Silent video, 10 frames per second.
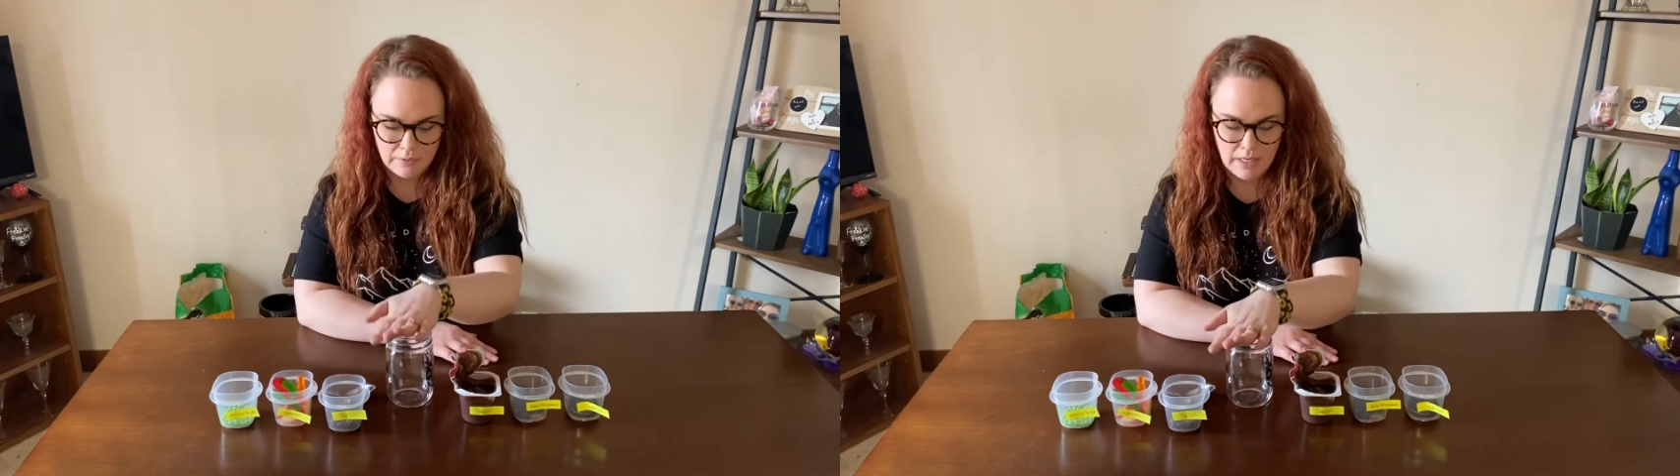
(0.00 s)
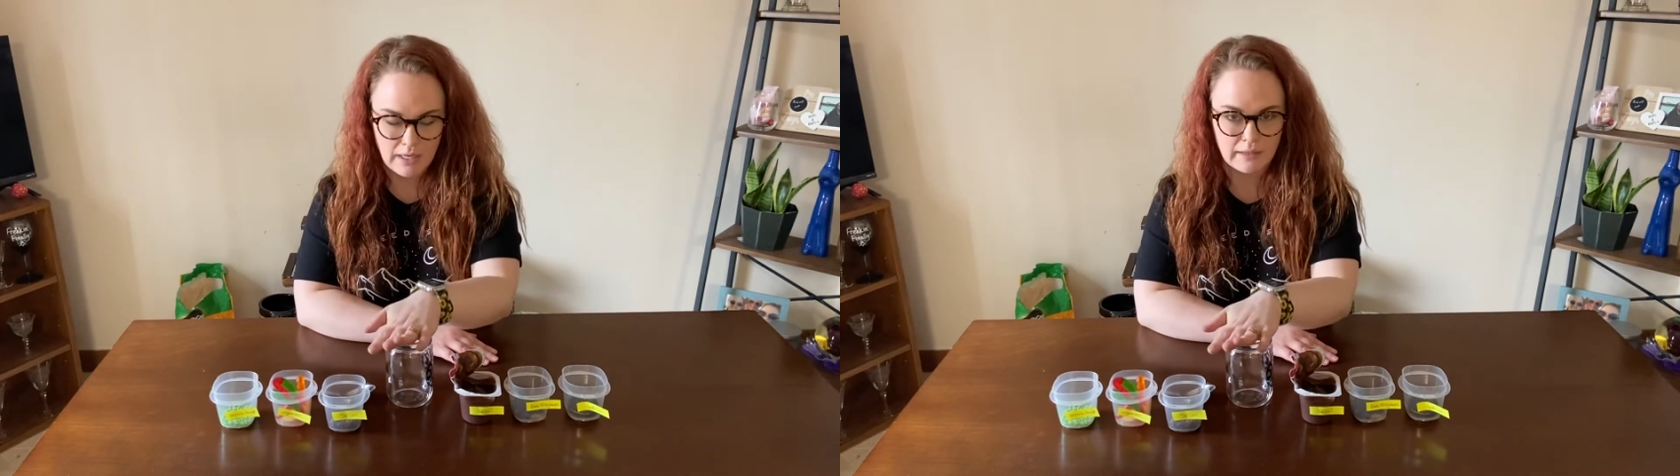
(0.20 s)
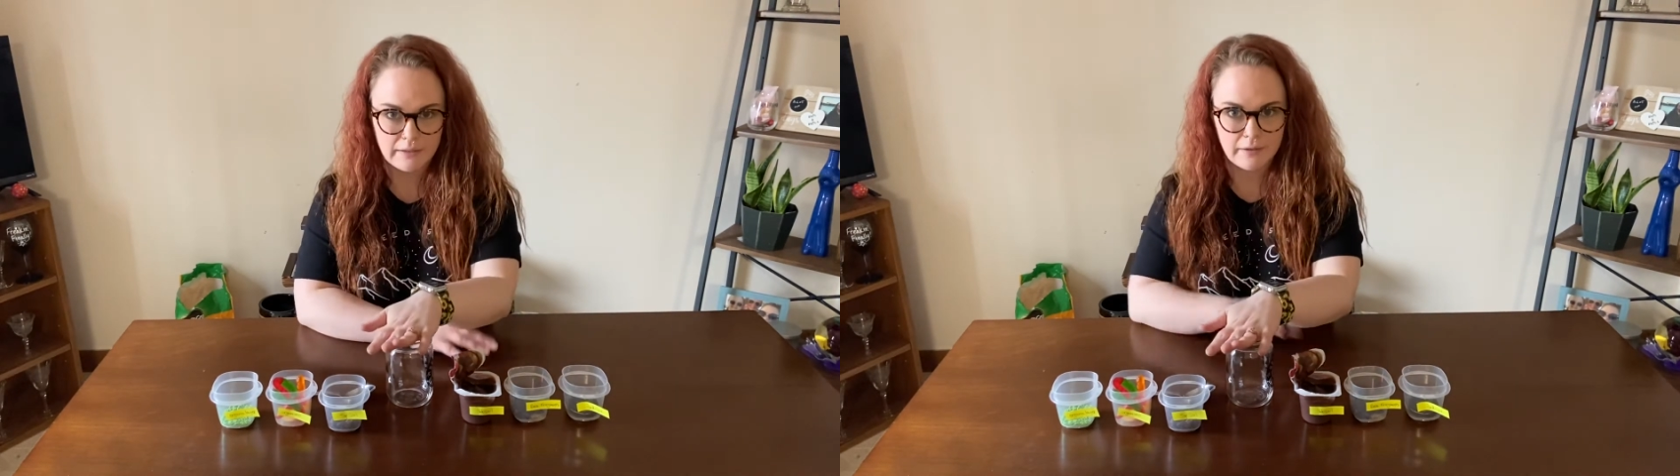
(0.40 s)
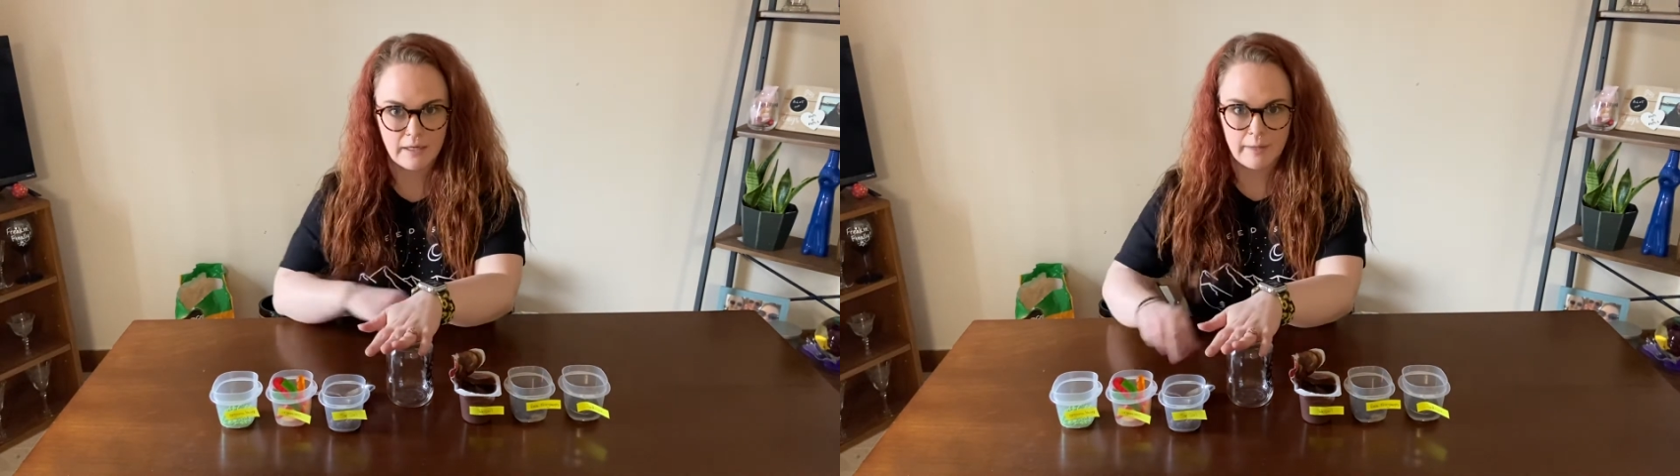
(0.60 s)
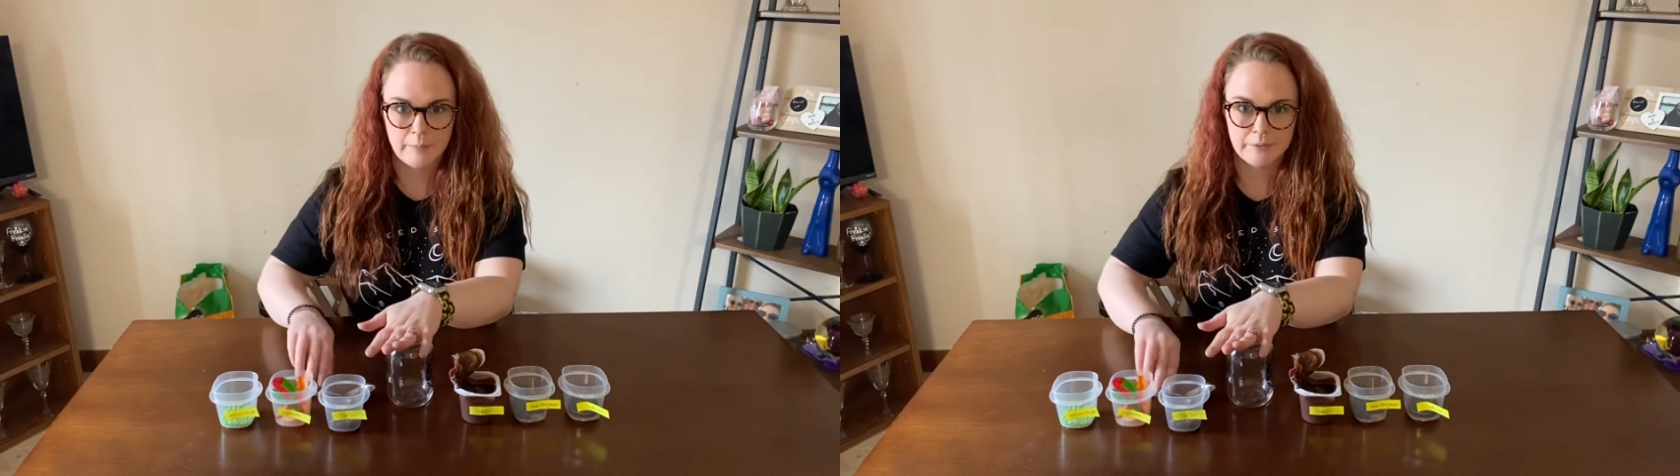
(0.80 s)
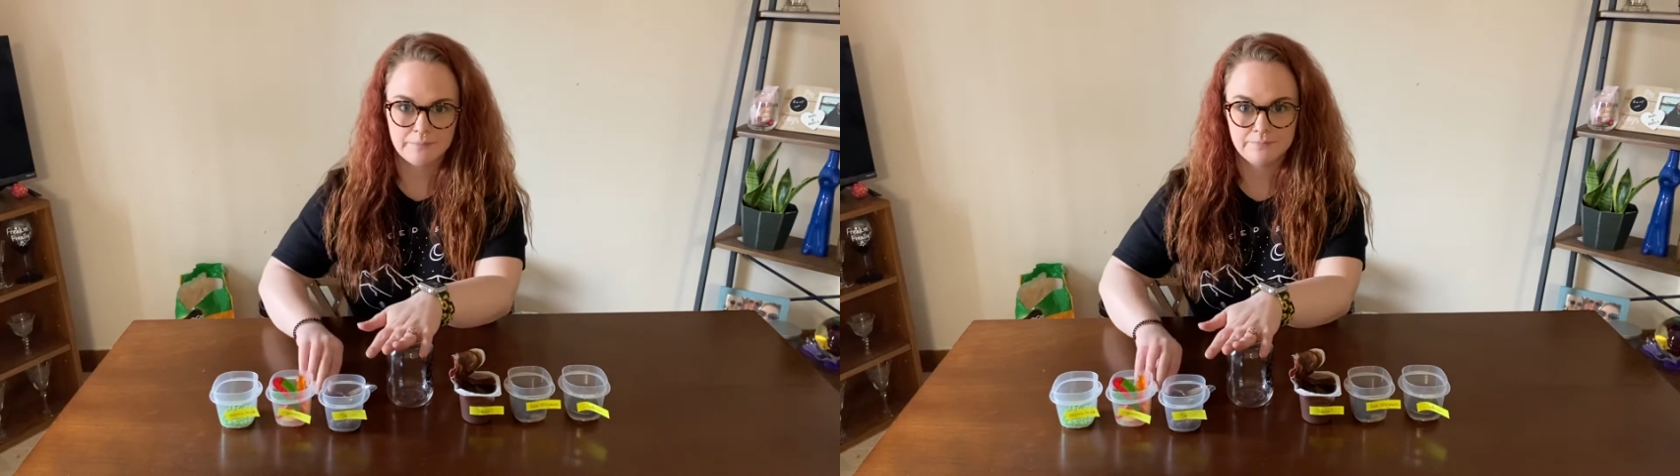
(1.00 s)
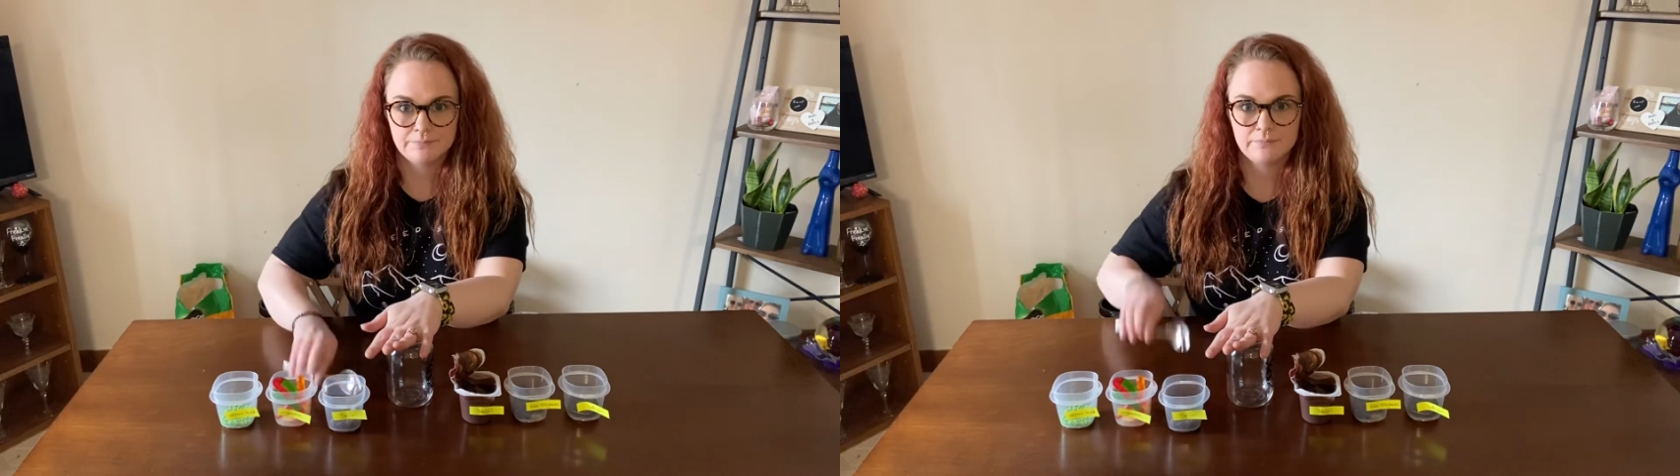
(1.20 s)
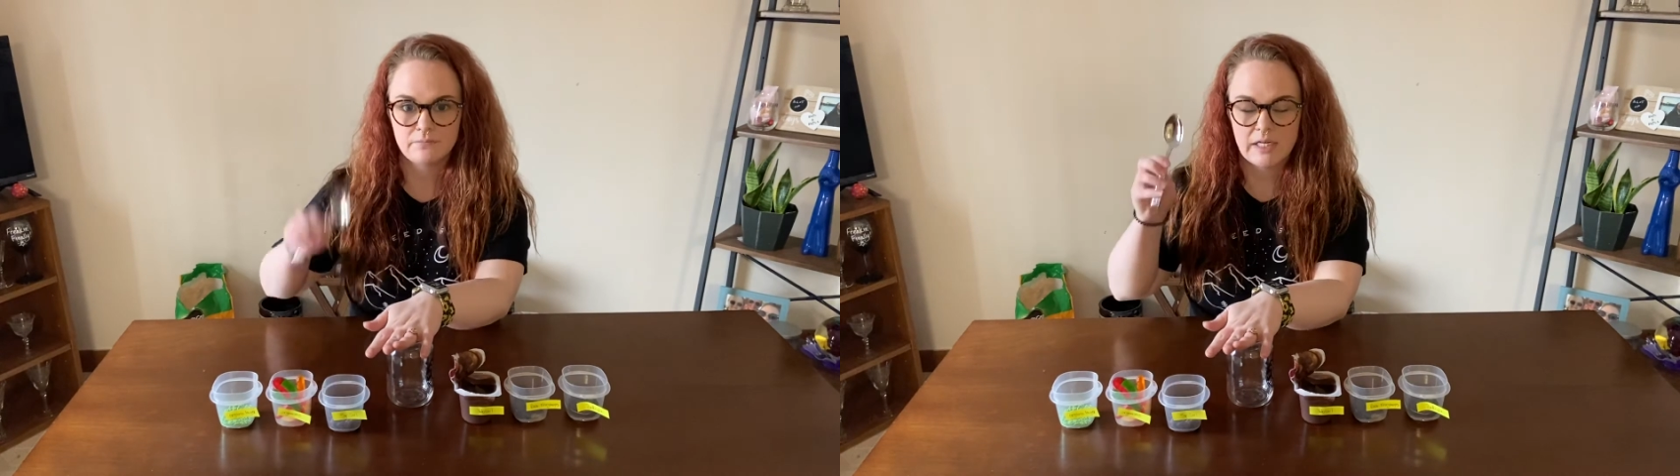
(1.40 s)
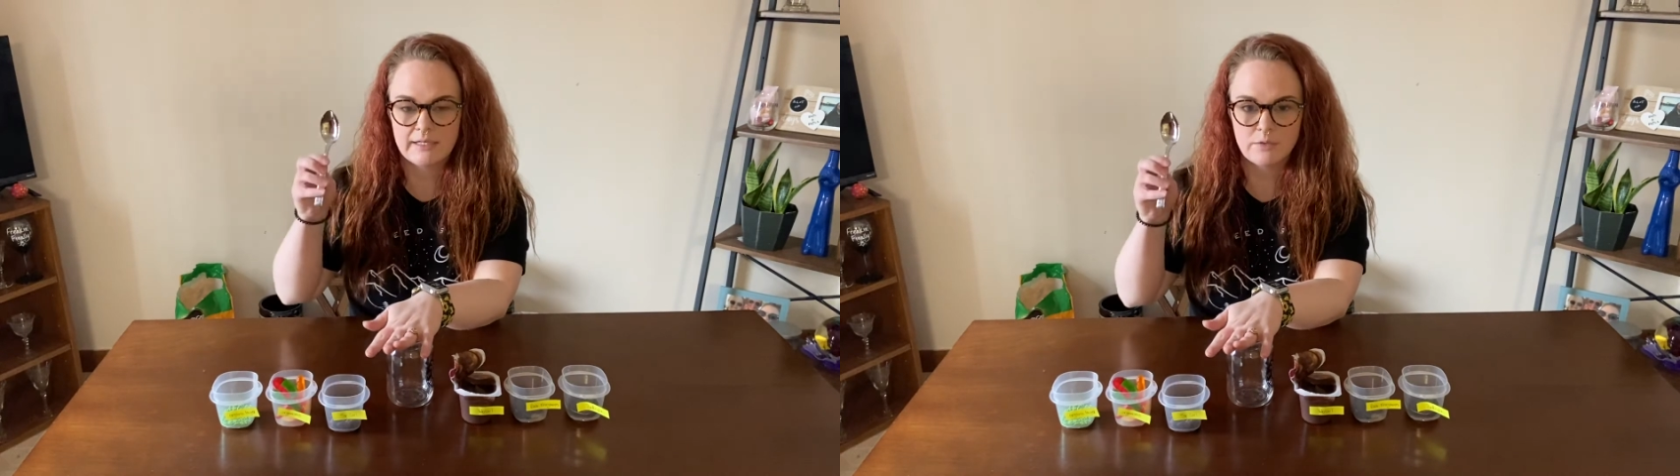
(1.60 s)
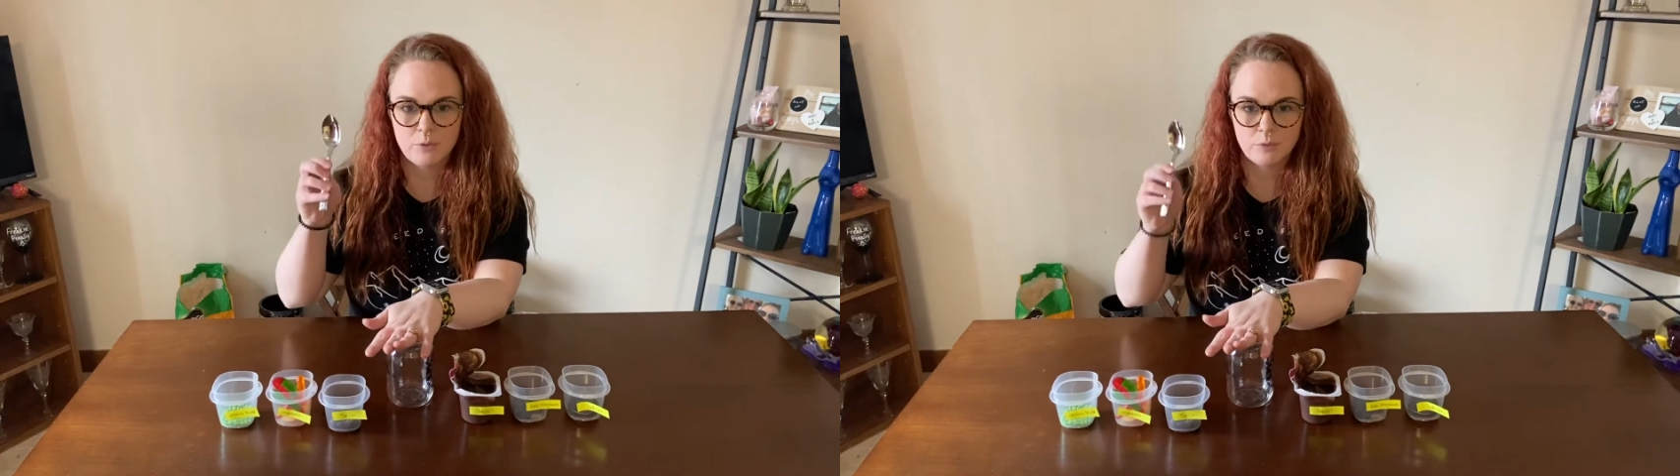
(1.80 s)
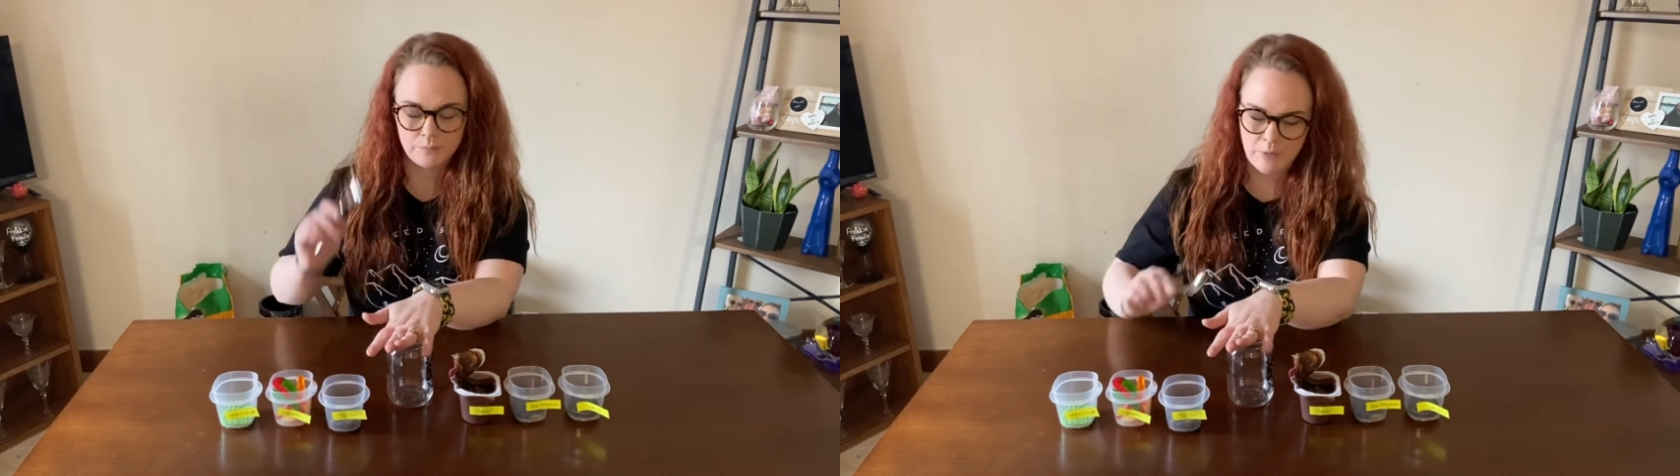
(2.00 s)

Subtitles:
a clear cup, and a spoon.